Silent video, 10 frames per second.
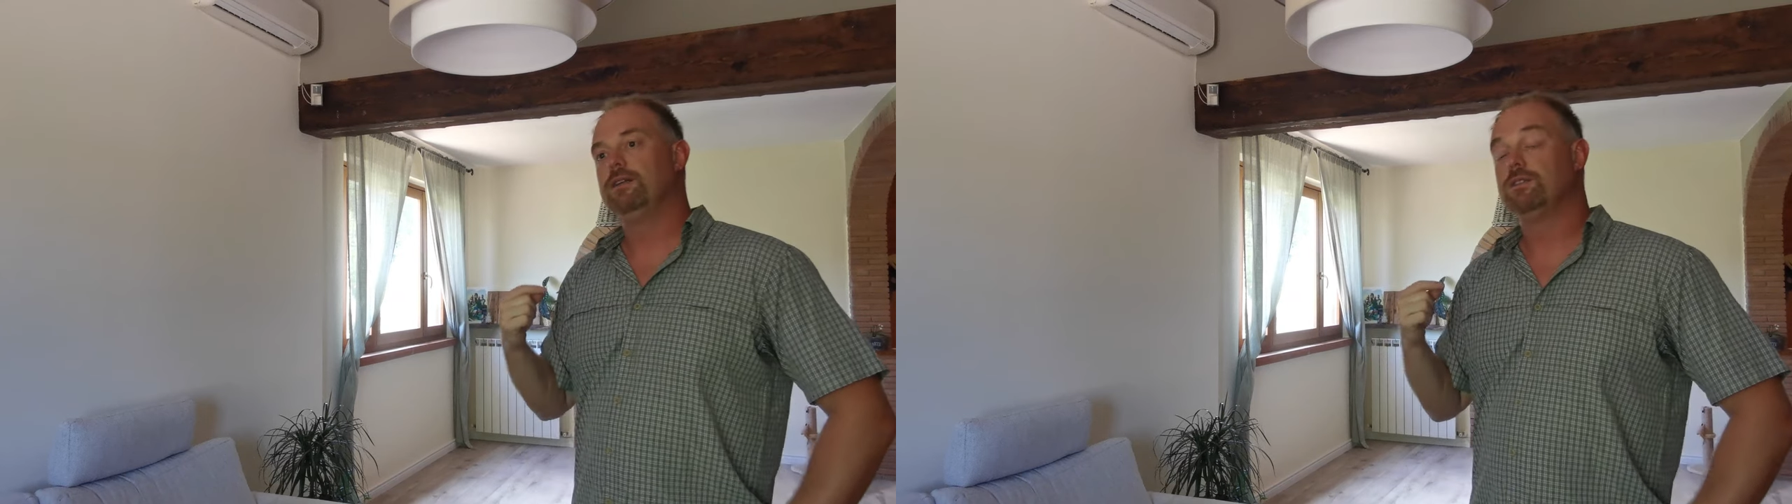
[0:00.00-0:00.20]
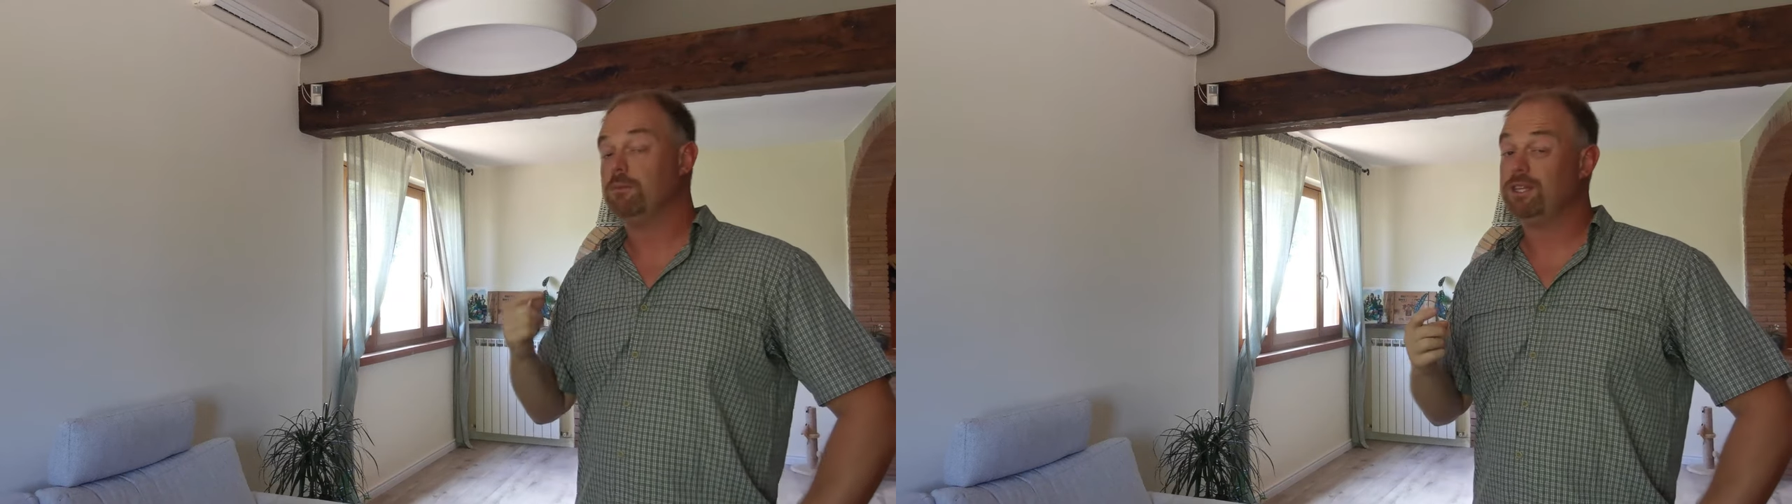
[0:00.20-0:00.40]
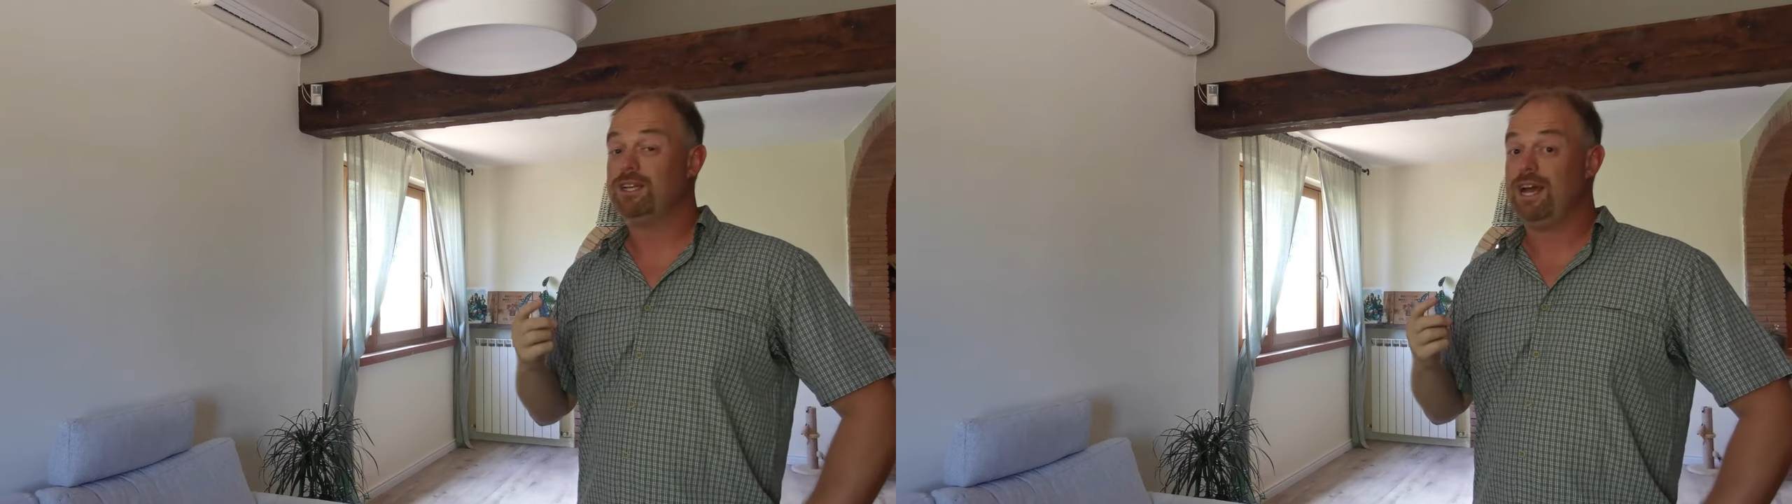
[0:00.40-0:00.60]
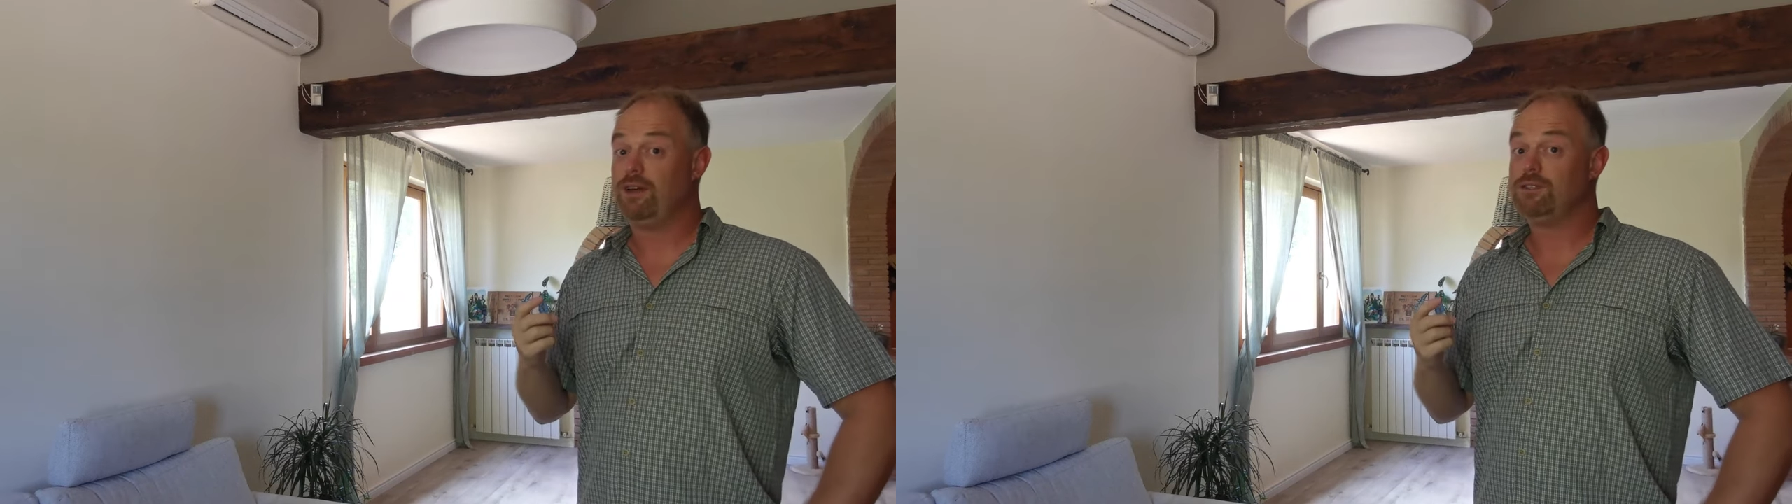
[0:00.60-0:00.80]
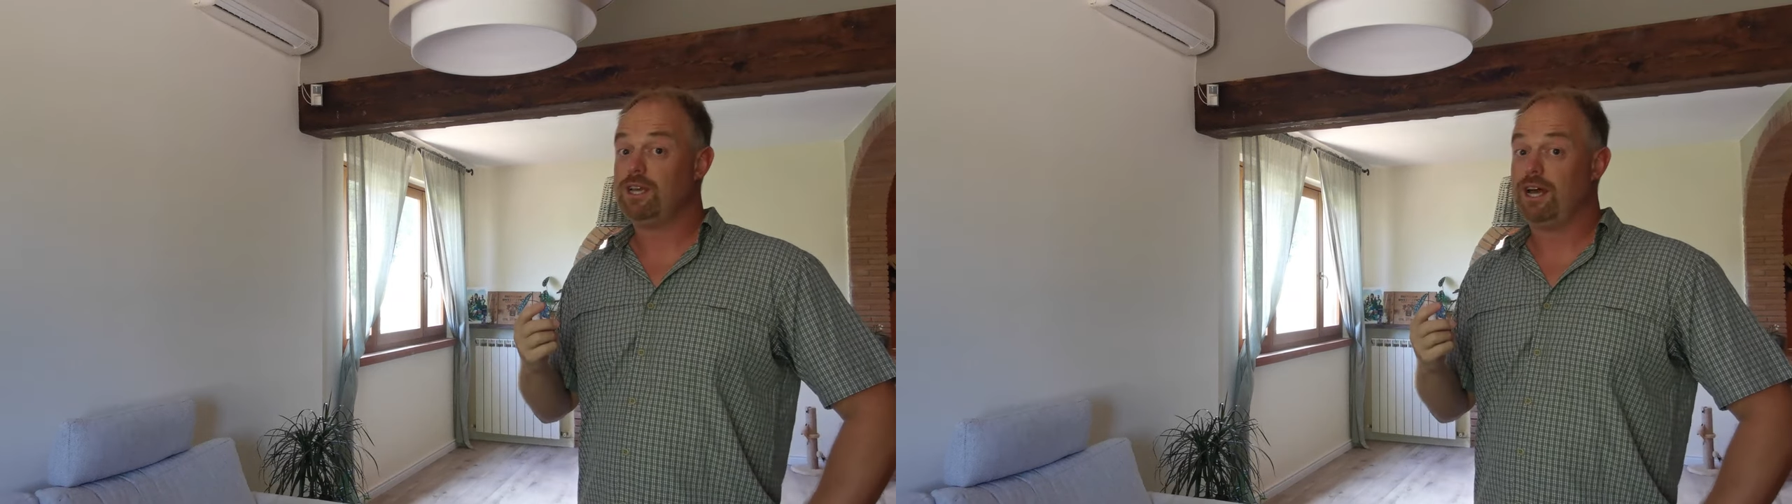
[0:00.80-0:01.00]
Some of the
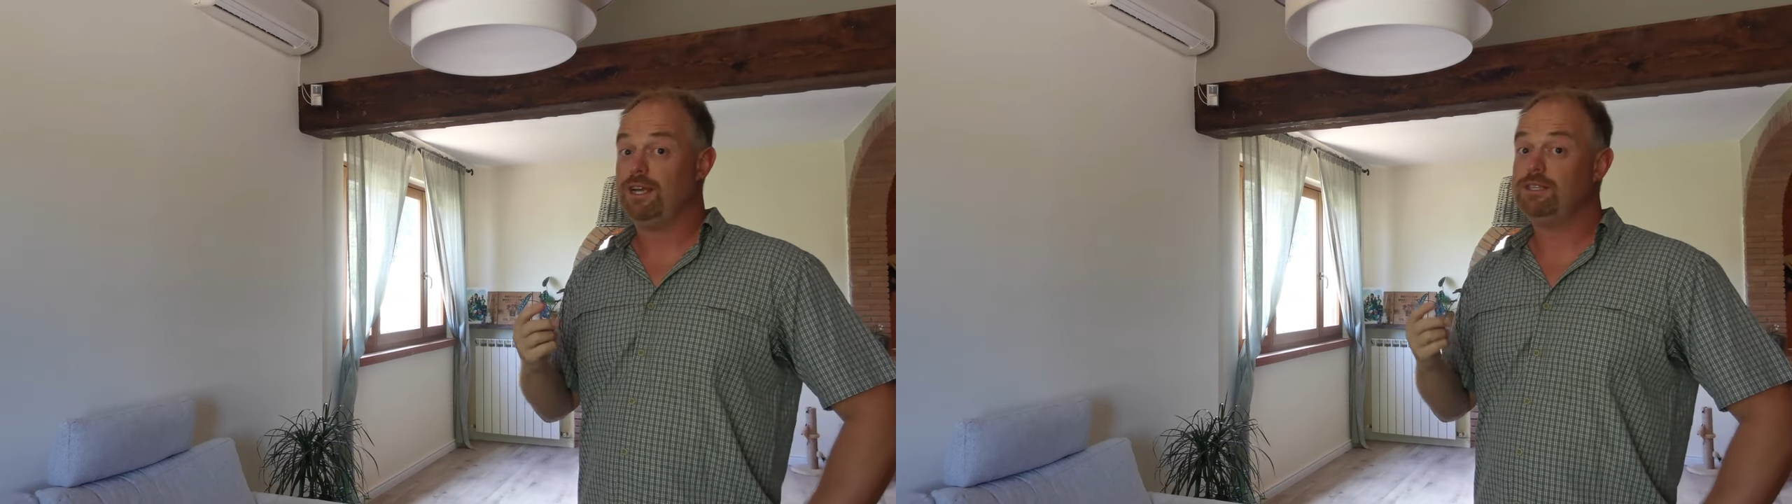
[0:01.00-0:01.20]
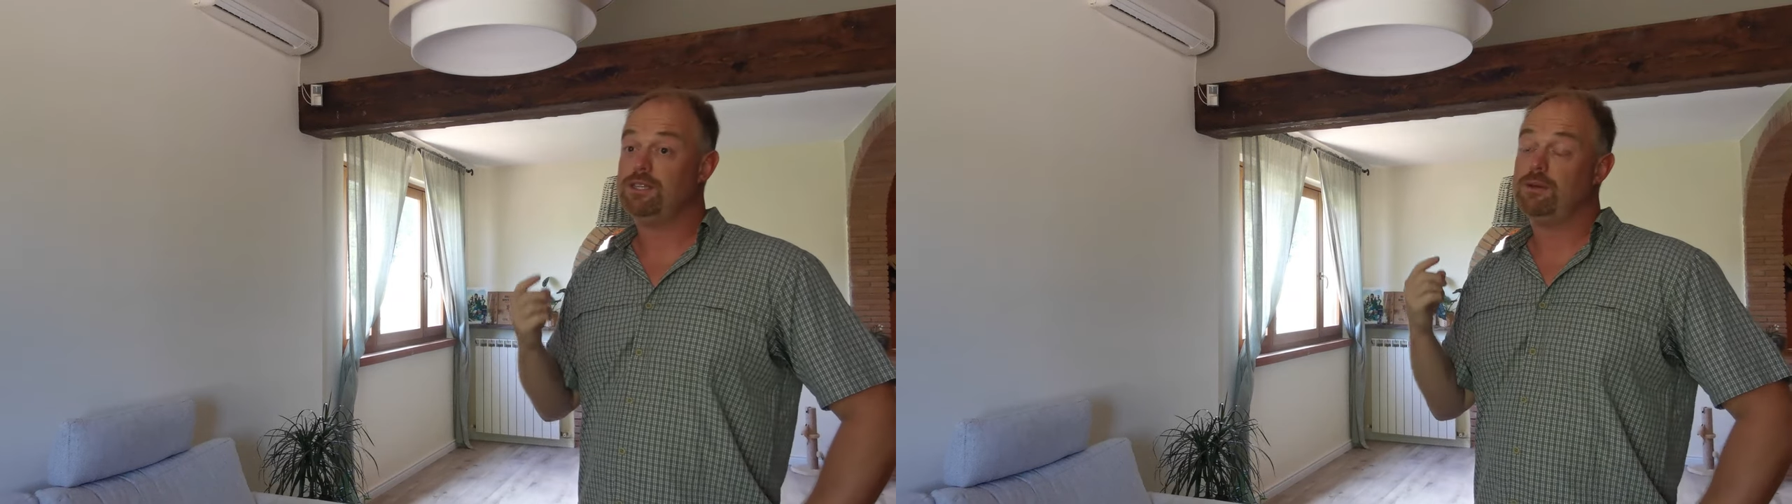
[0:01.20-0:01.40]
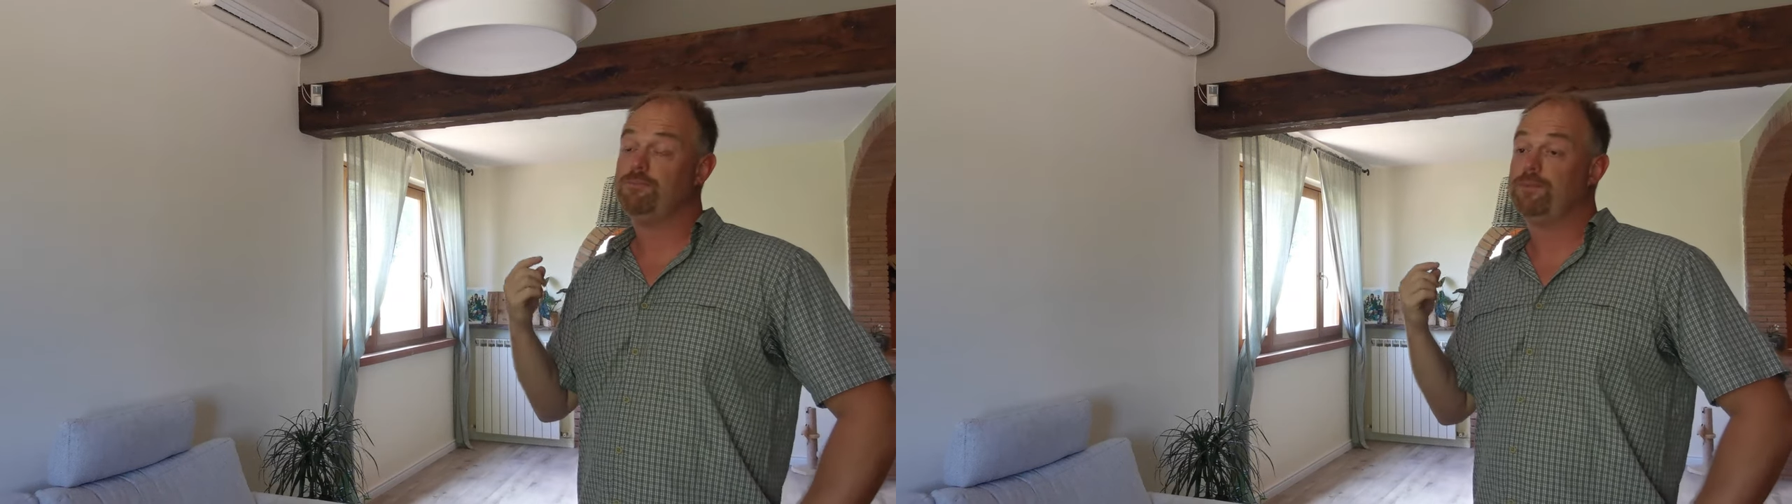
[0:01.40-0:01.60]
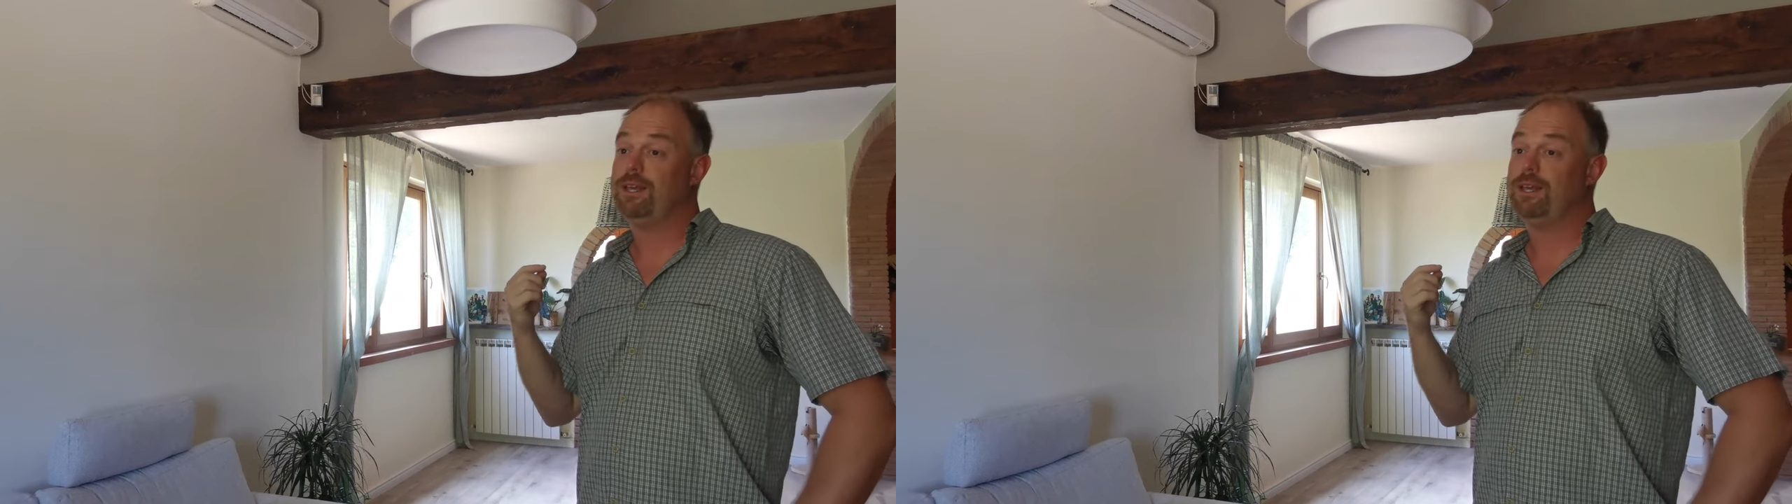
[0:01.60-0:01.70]
downsides